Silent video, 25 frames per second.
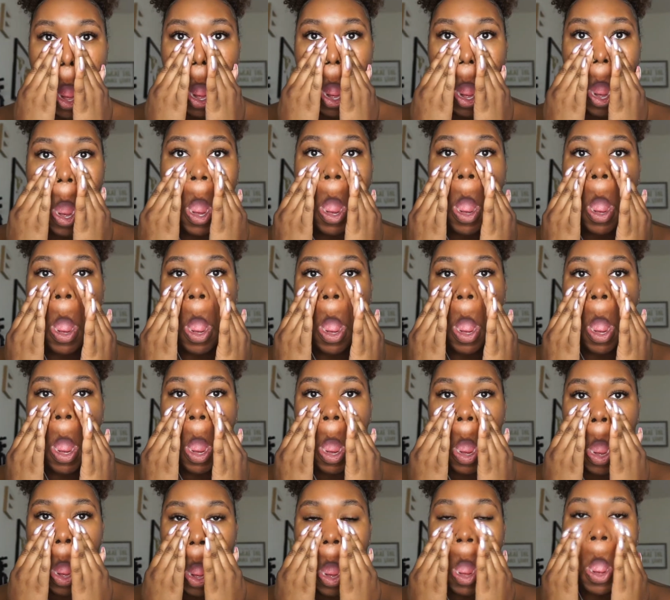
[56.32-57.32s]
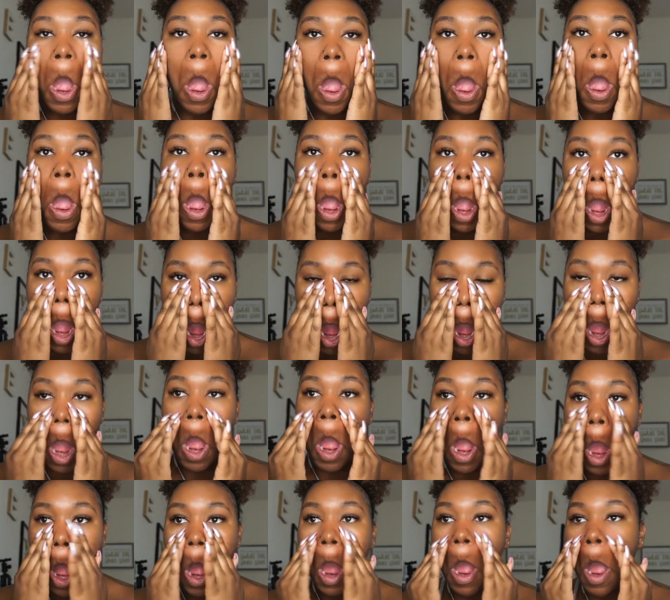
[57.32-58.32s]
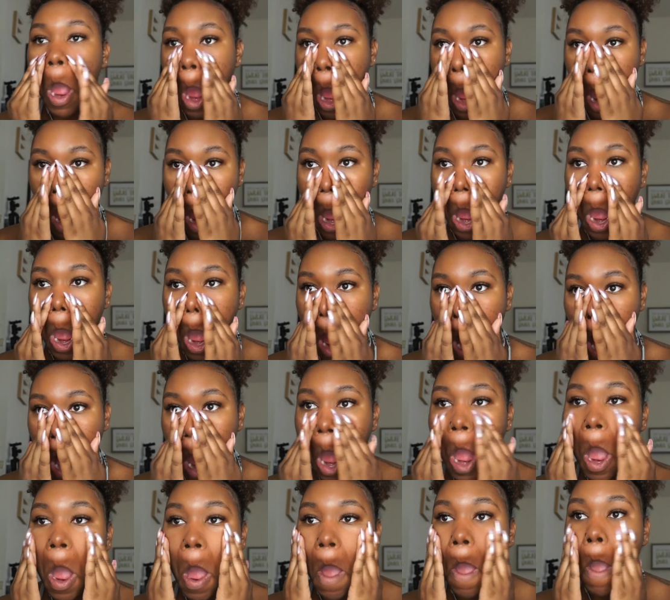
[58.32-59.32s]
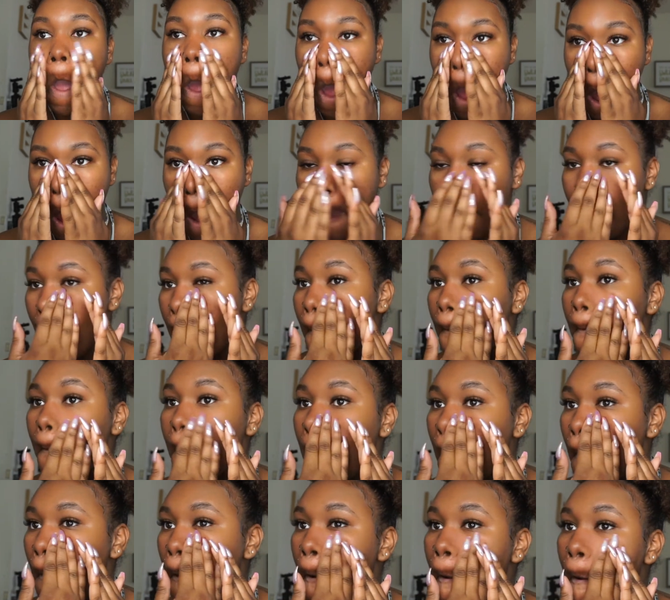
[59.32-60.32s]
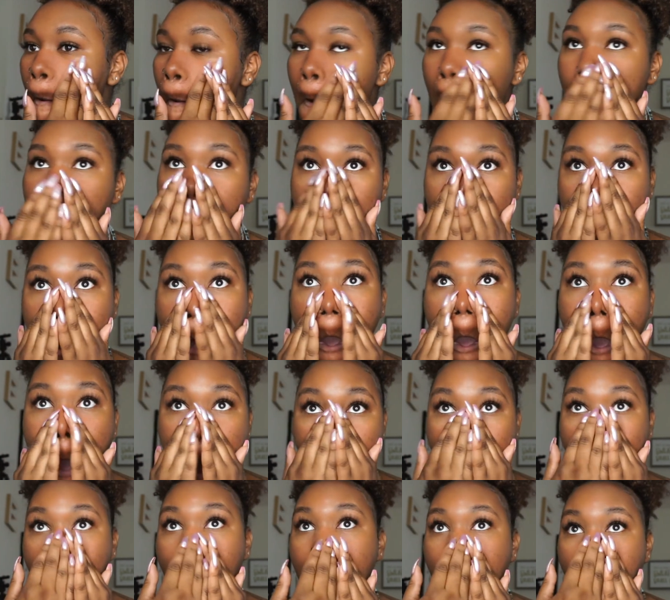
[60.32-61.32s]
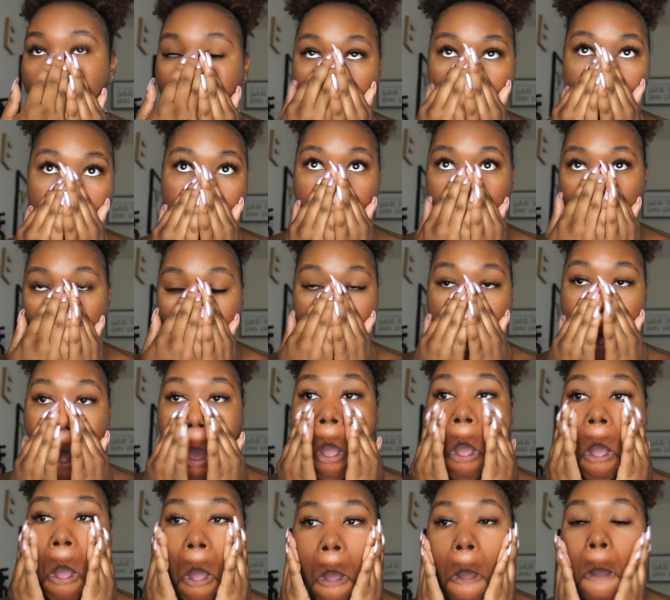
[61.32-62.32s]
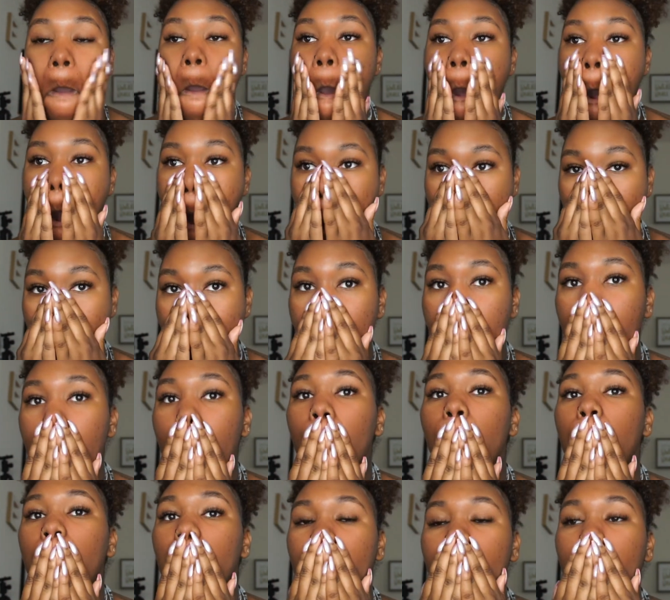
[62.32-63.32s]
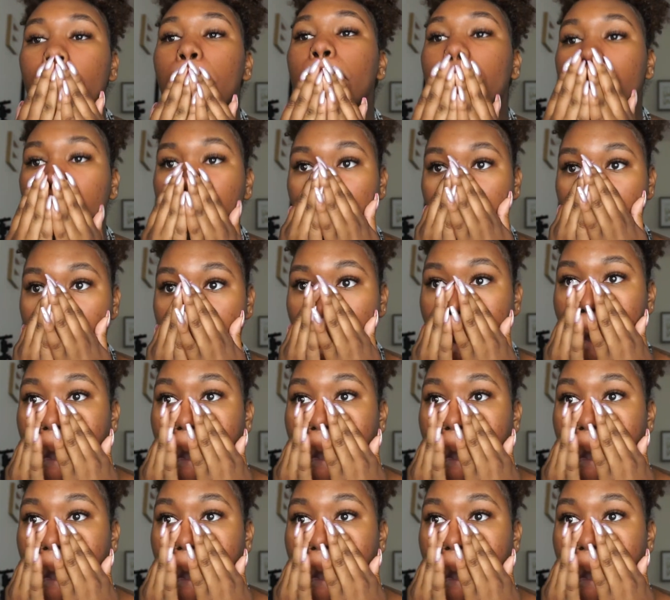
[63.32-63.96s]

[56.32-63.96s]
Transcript: I use this in my Valentine's Day video, but it's basically just a silicone primer